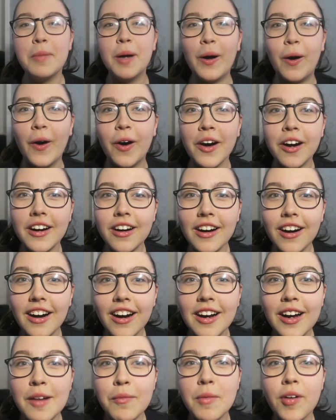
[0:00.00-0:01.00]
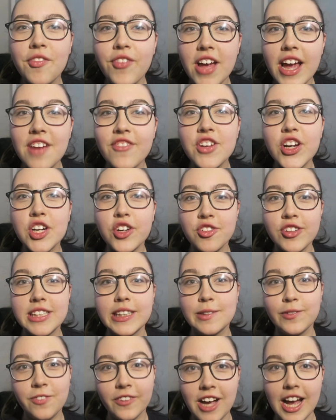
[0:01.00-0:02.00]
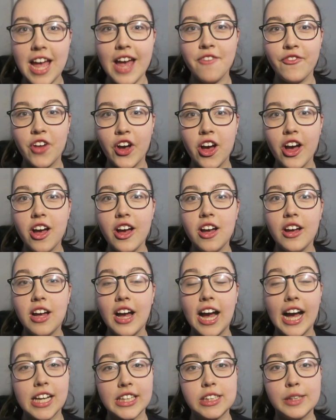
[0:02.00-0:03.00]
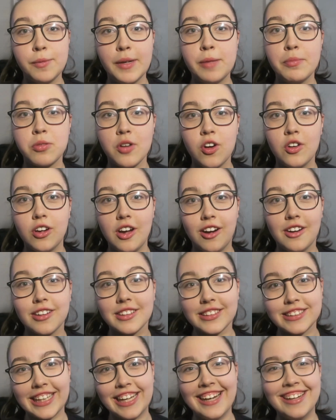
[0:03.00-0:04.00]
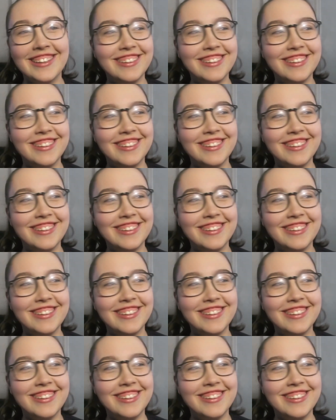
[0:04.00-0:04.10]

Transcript: but my favourite crisp flavour has to be prawn cocktail.